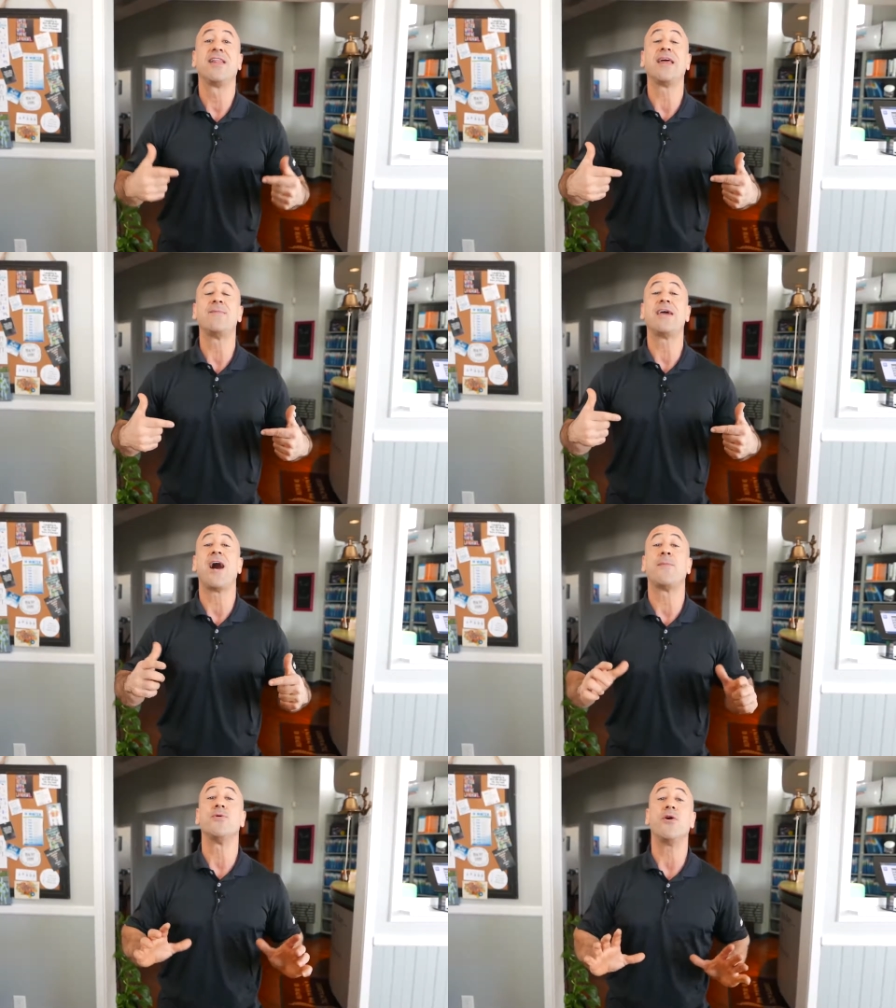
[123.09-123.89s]
Let me
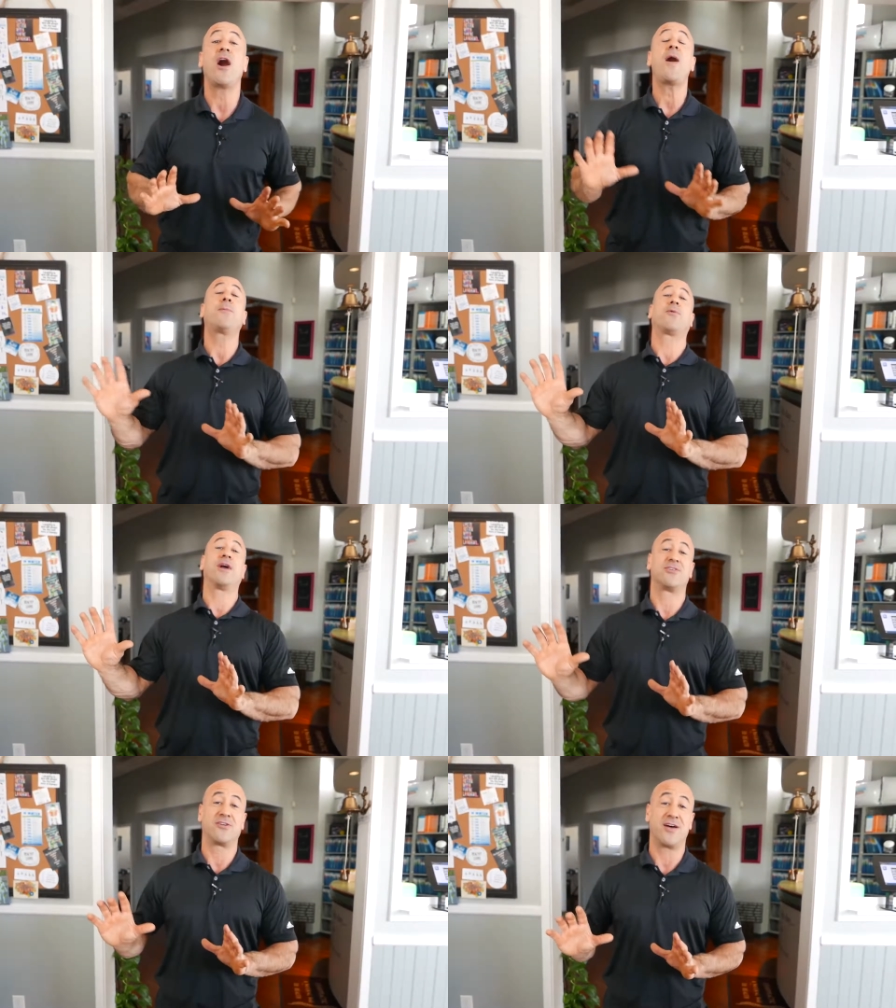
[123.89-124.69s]
help you
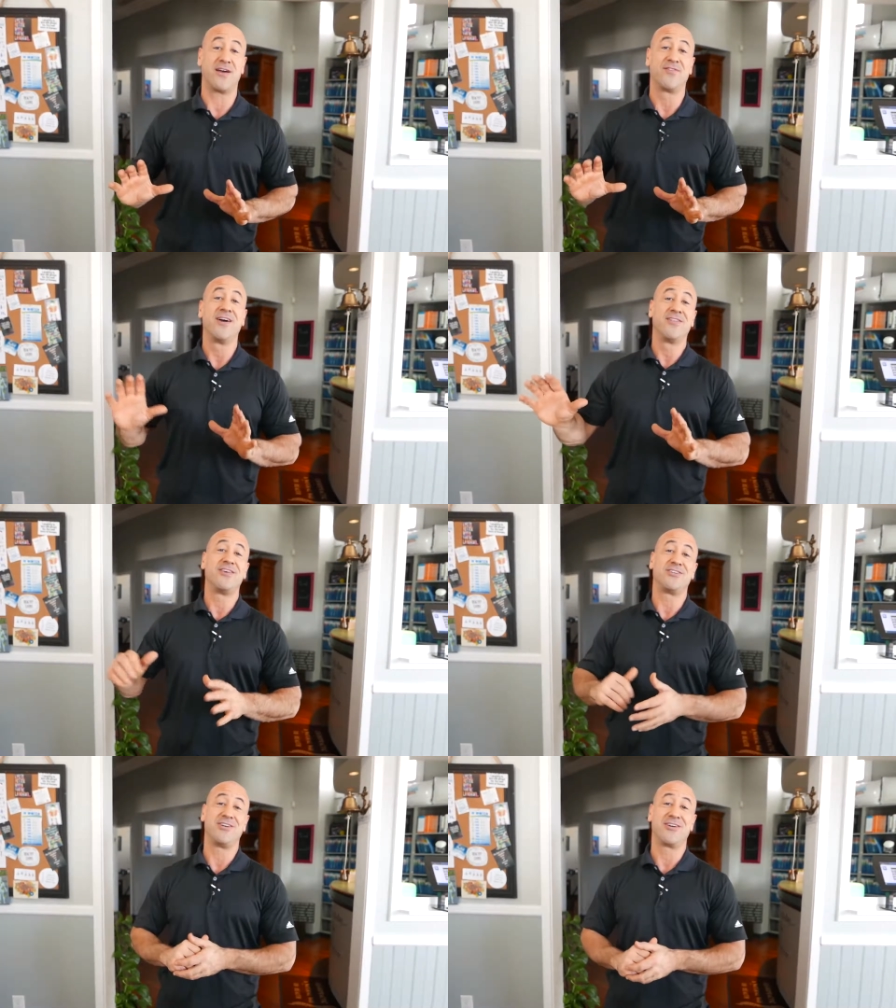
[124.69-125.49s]
upgrade your life
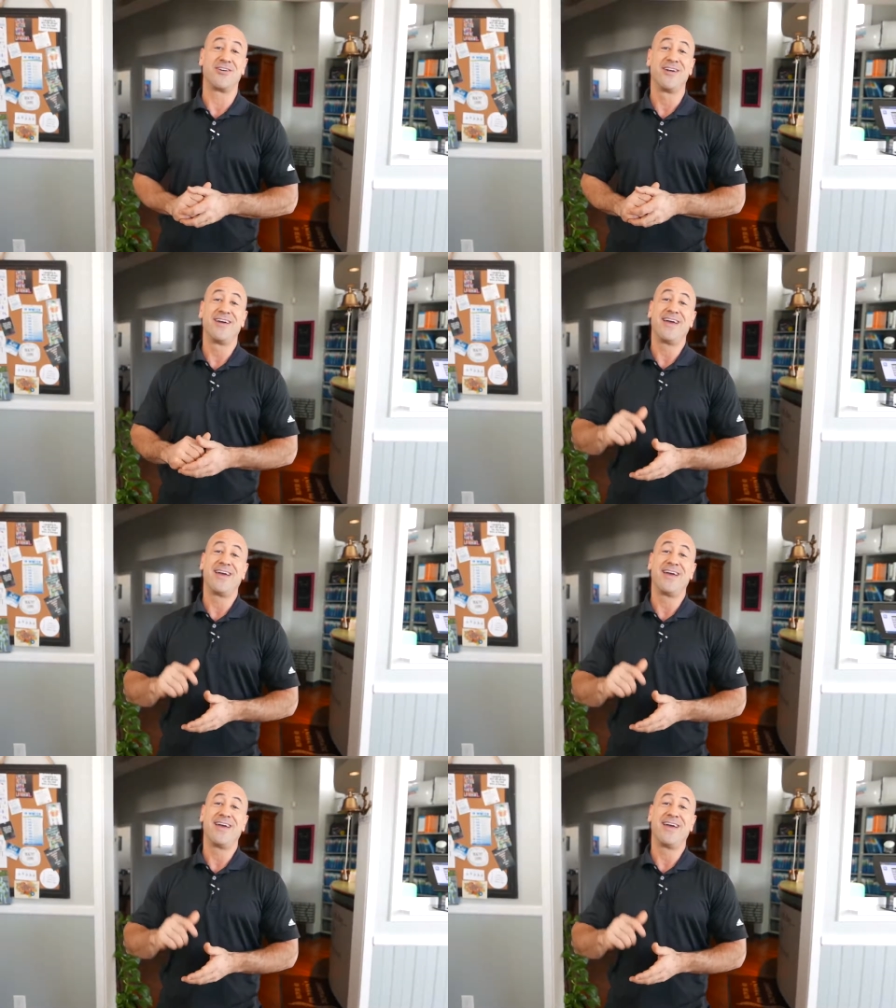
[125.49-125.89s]
this year.